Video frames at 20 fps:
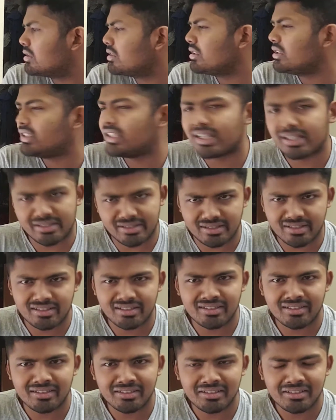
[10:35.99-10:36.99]

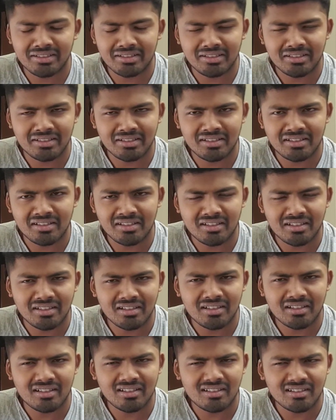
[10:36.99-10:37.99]
yes.
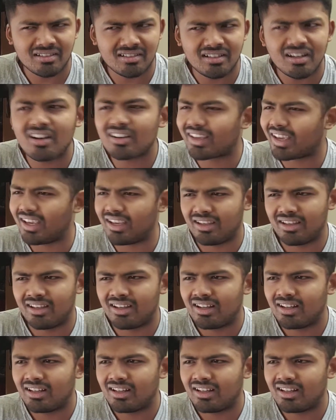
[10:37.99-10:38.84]
Okay.